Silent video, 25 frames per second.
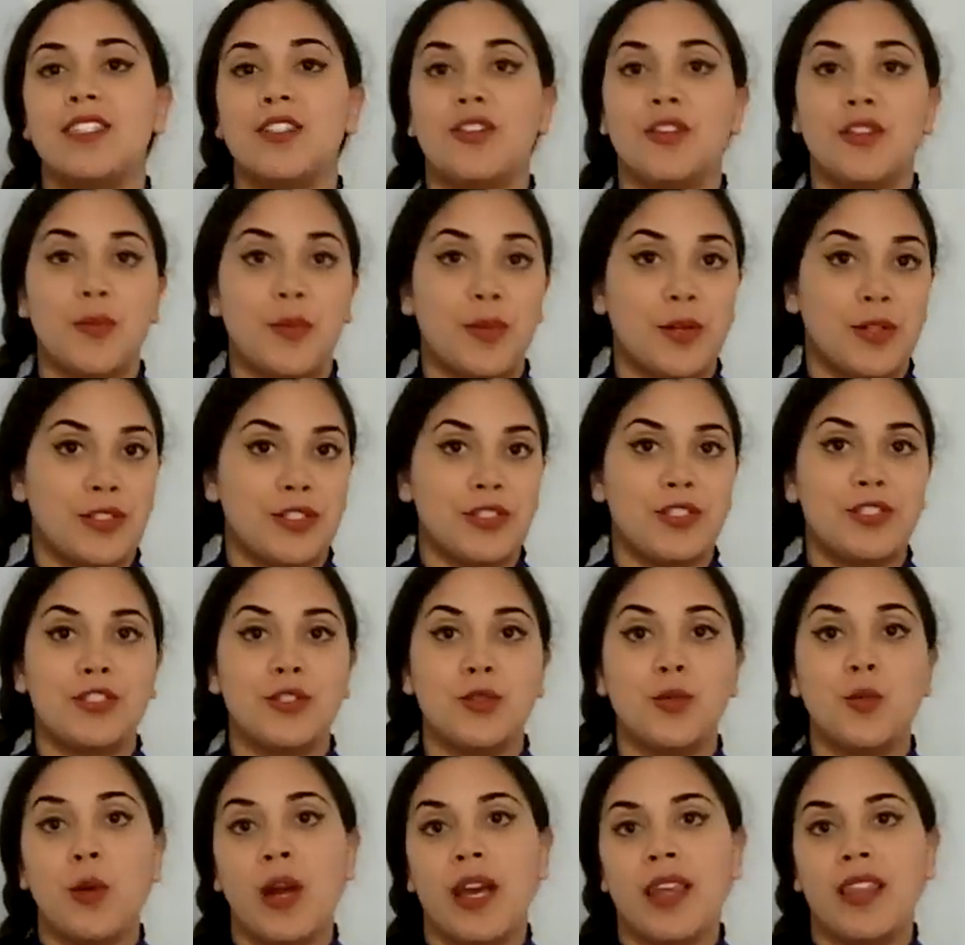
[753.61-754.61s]
you know, the person
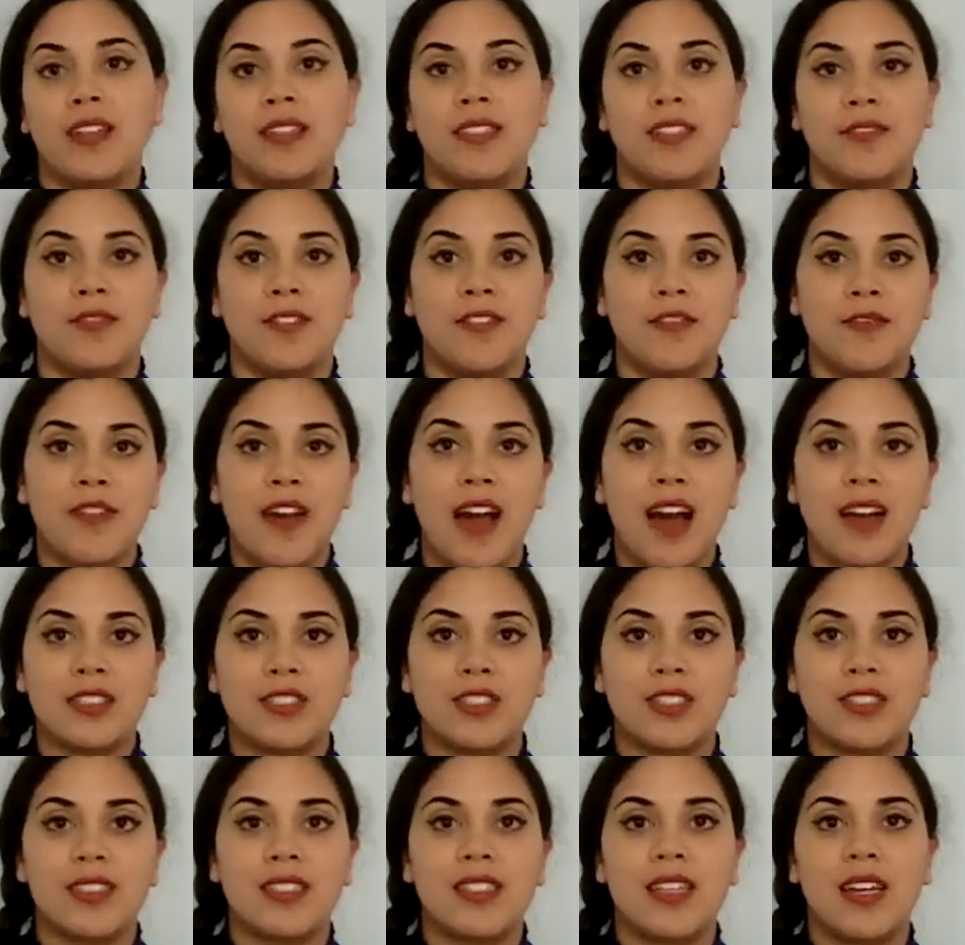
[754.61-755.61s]
should weigh the different
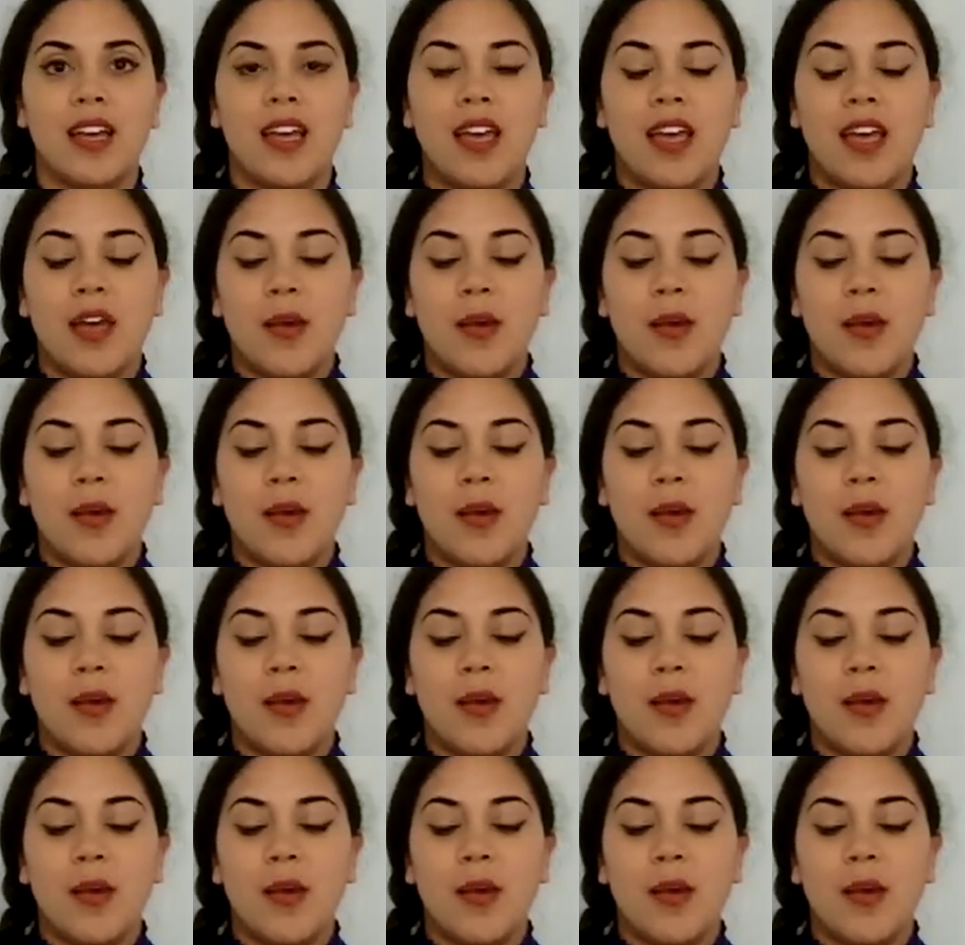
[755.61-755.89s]
factors.